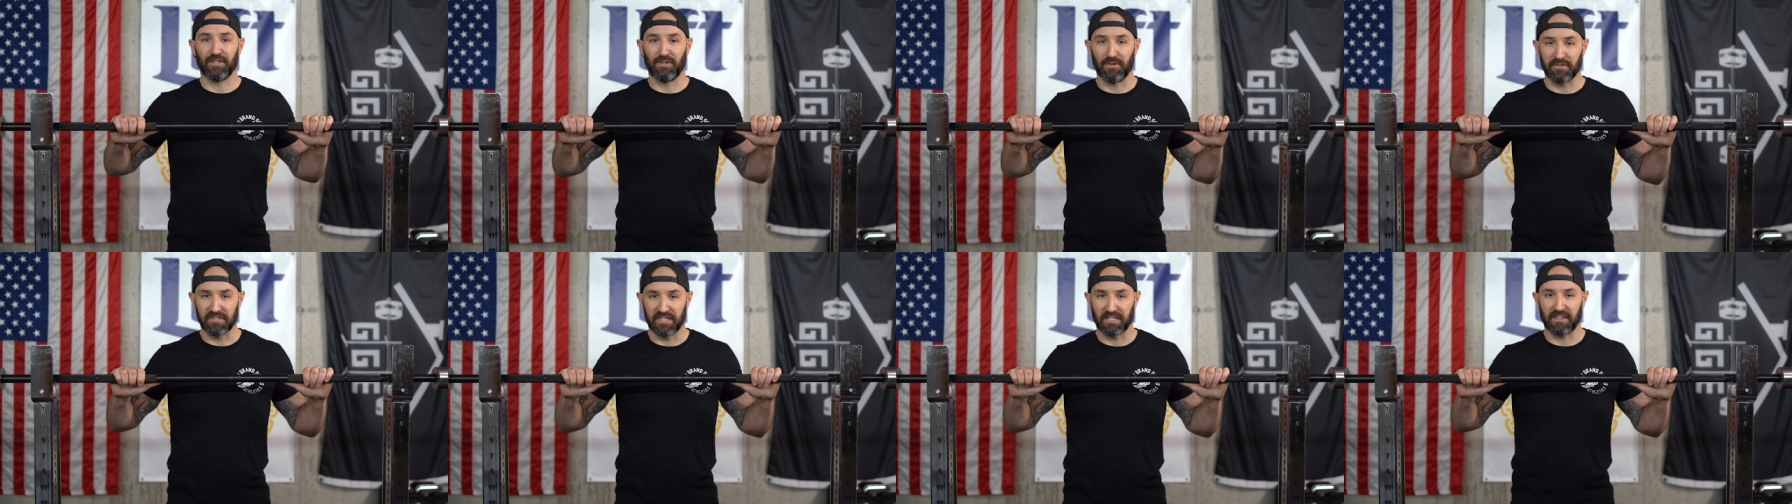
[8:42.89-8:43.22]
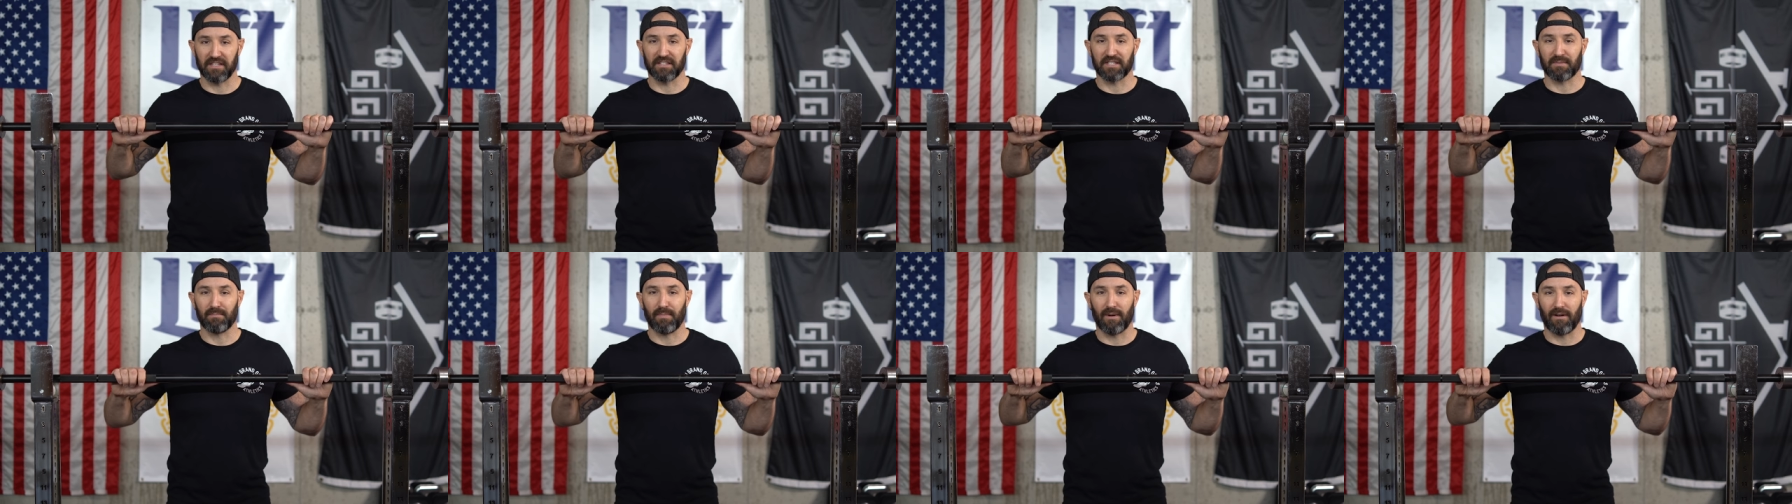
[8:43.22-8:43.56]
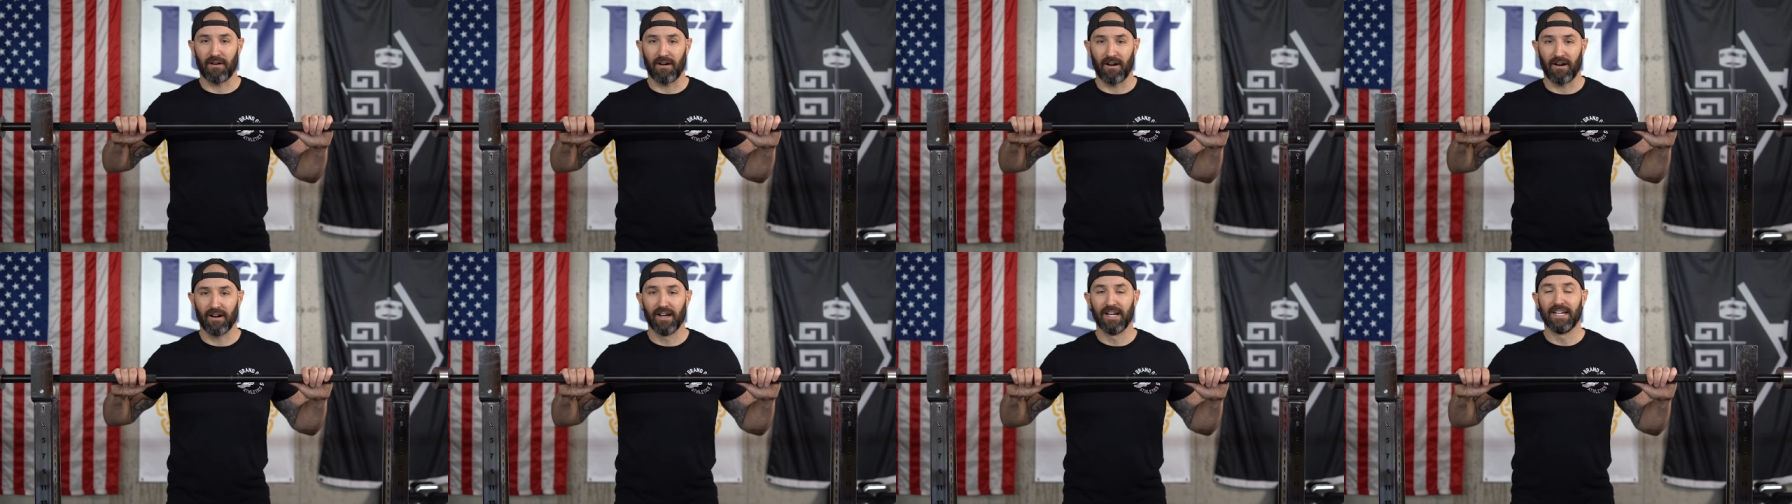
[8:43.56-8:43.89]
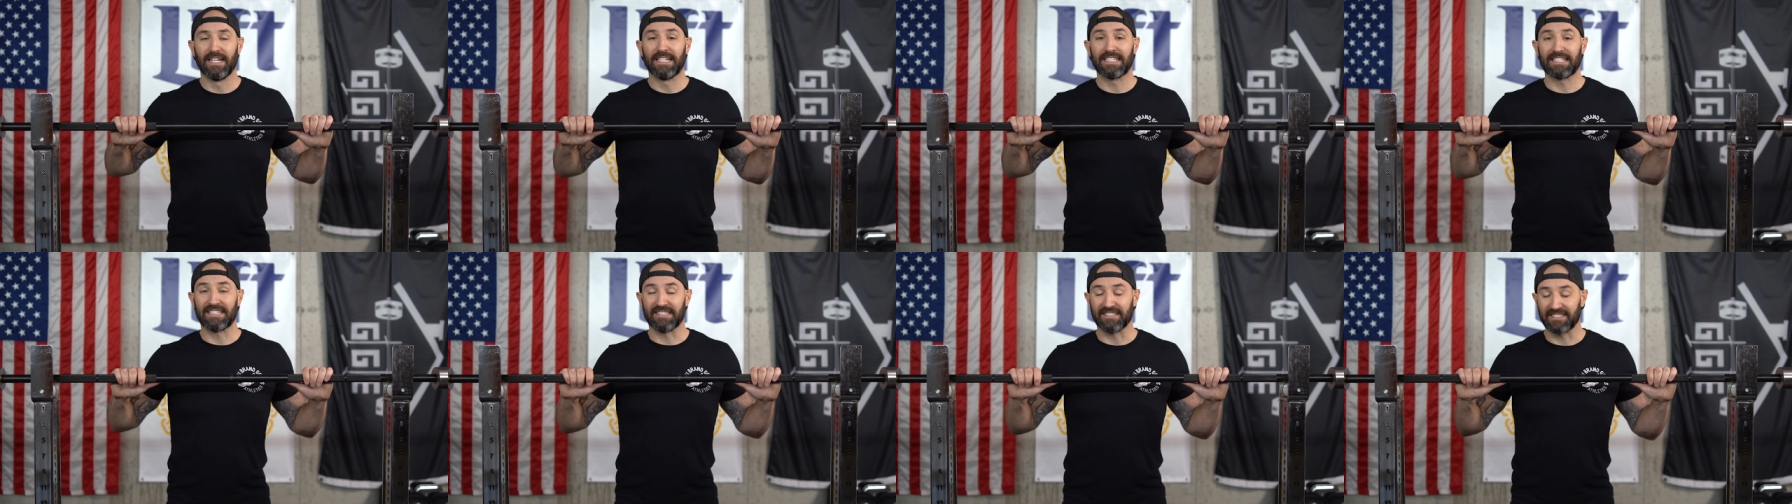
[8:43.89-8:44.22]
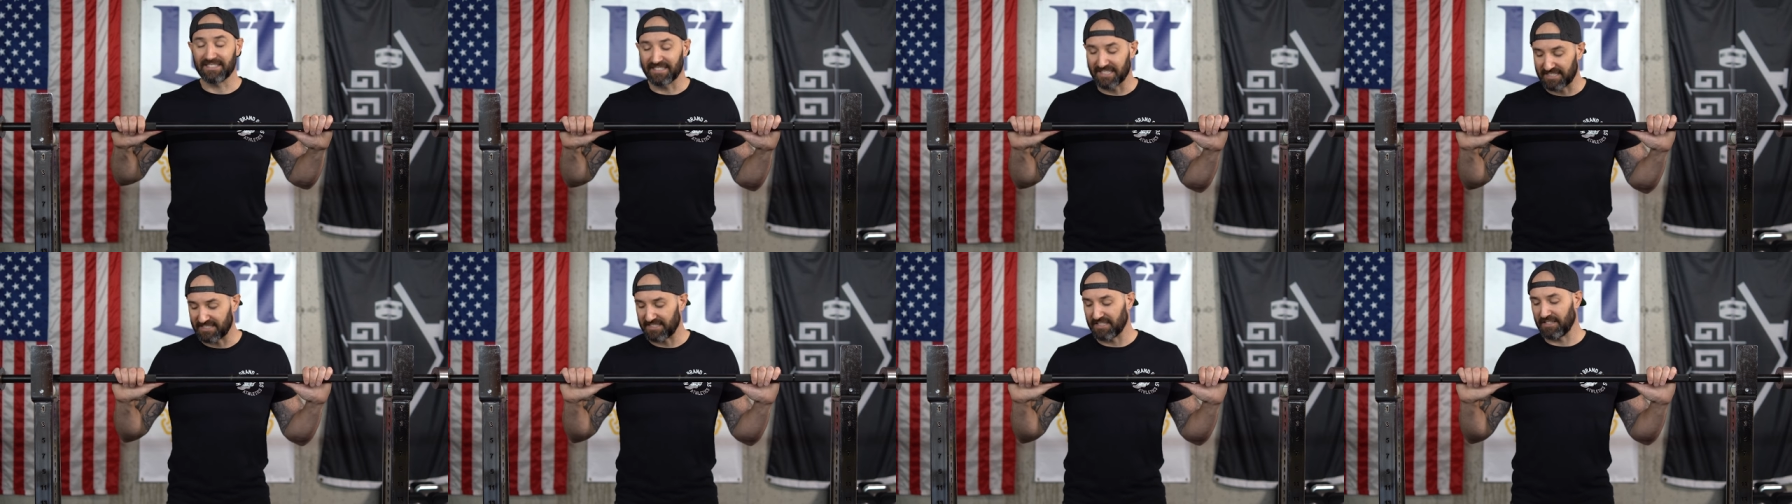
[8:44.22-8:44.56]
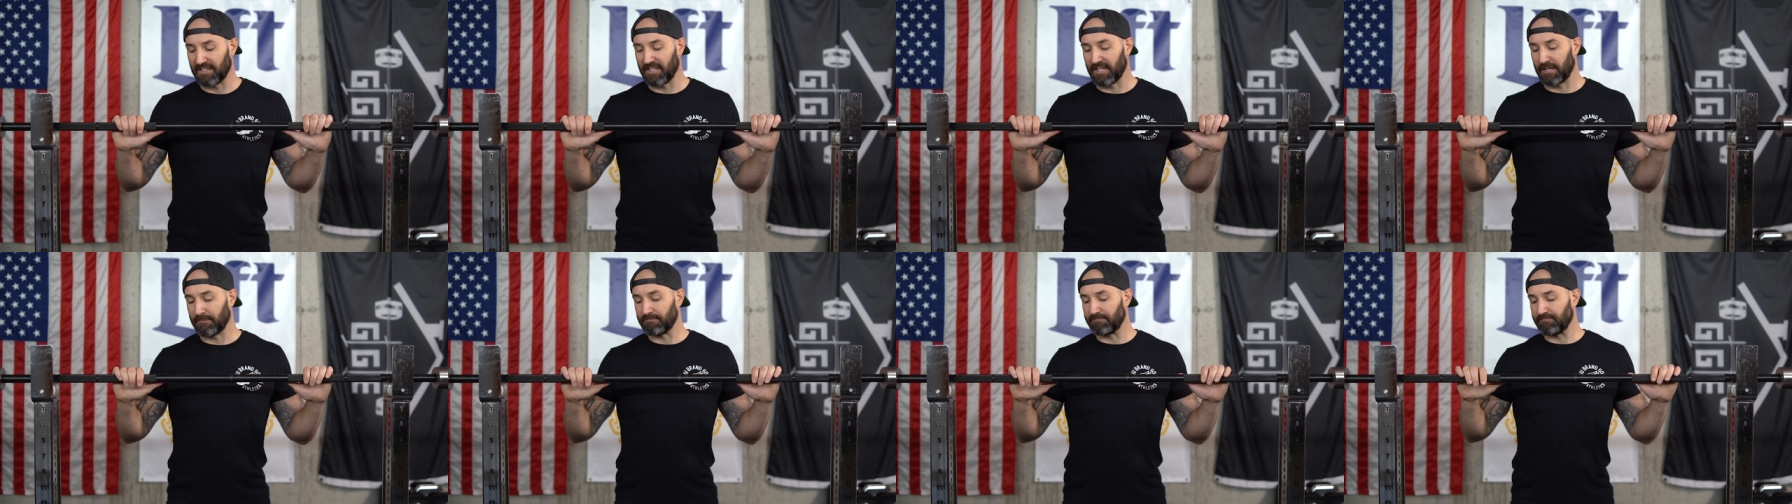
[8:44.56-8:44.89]
using this bar
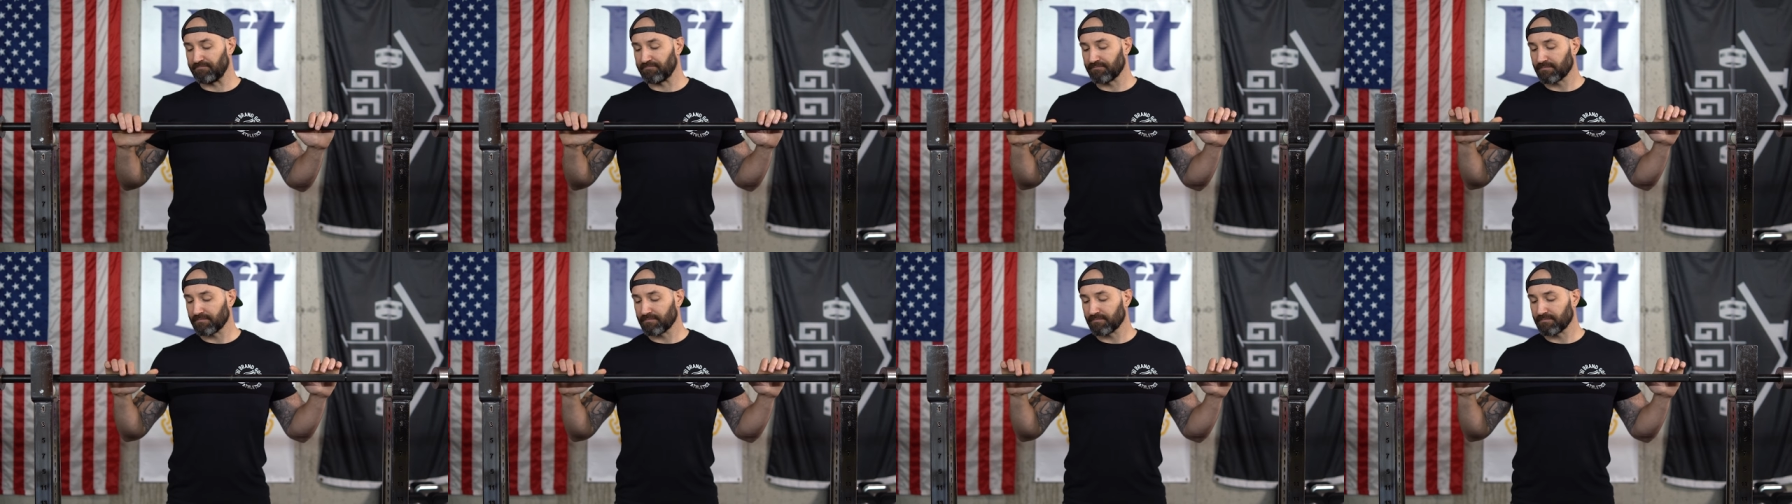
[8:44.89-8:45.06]
consistently.